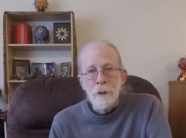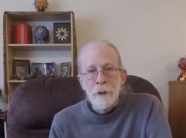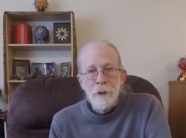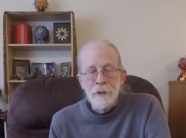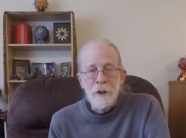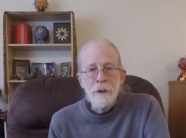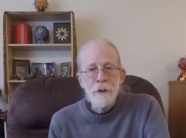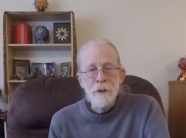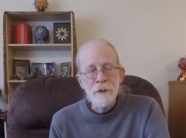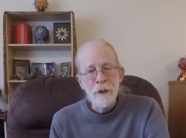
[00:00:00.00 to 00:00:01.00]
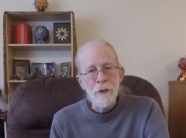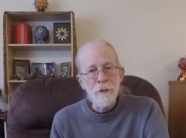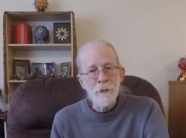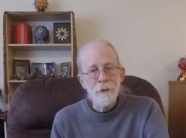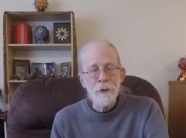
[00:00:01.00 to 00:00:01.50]
The sentient
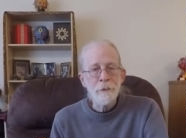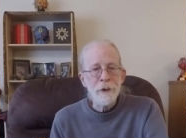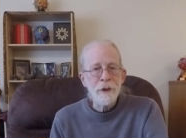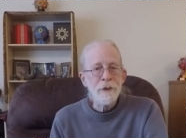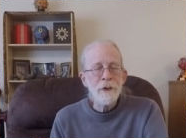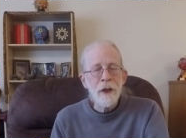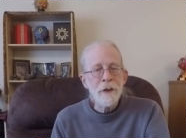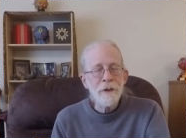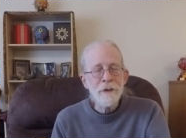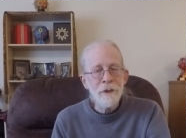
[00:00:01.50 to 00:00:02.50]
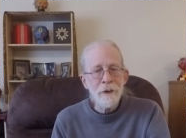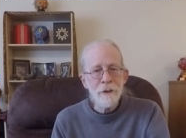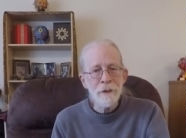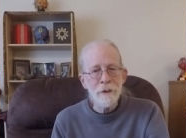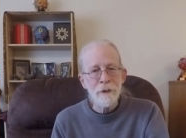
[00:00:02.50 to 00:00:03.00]
self simply does not
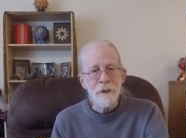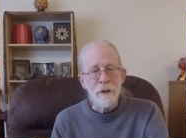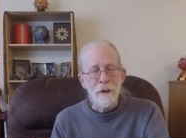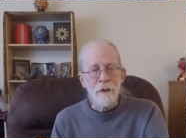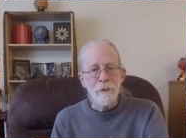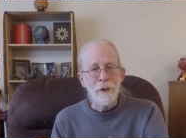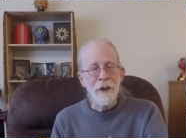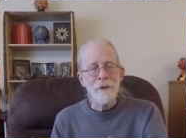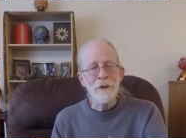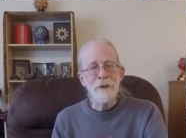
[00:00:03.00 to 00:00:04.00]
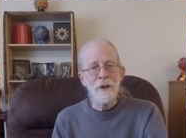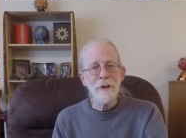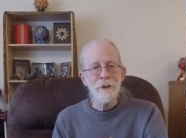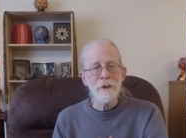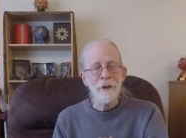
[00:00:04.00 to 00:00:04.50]
exist without the
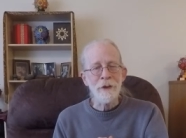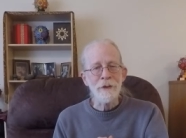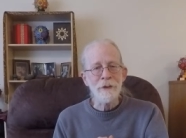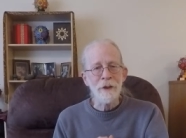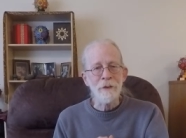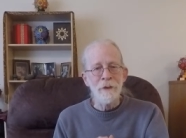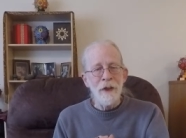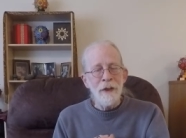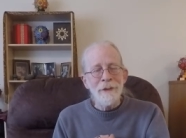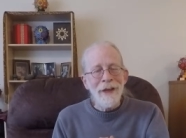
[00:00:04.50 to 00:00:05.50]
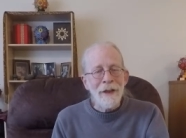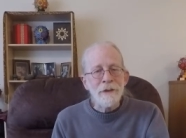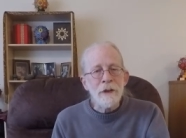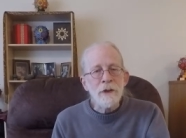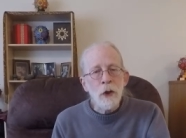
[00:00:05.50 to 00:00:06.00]
solitary self.
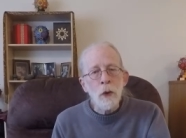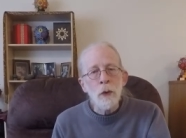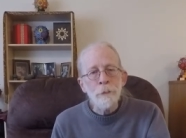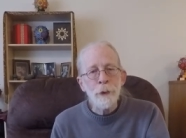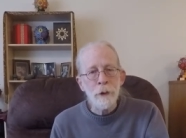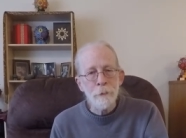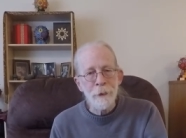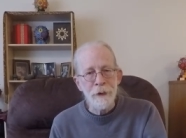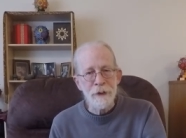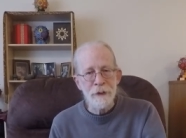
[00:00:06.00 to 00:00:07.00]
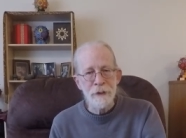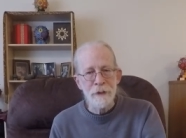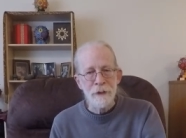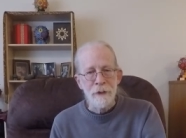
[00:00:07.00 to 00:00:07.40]
That's its whole purpose,